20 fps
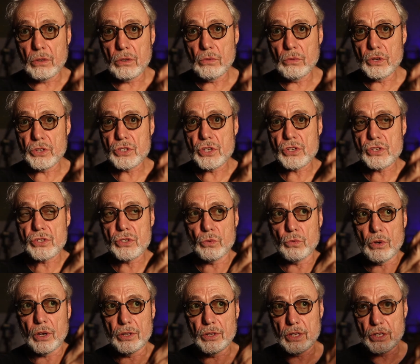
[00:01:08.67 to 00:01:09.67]
which is the
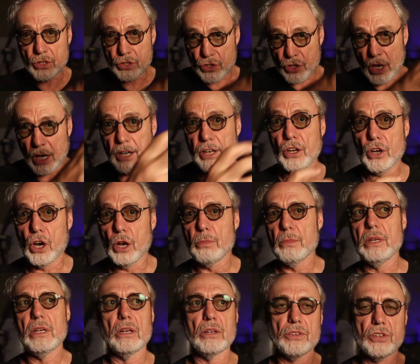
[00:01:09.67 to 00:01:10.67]
one that's shining on
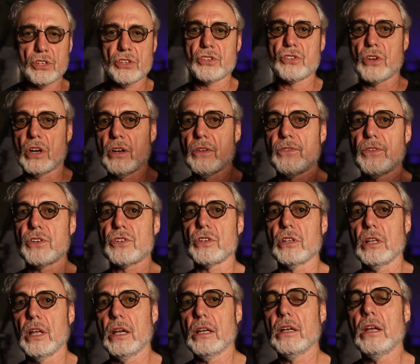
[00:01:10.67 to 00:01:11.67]
me here. This is artificial
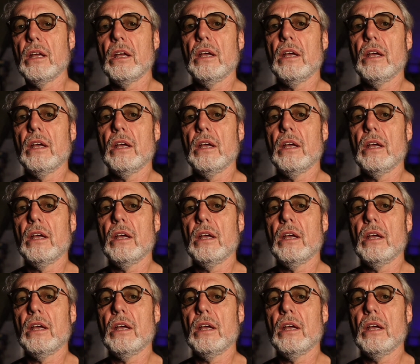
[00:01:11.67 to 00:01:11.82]
light.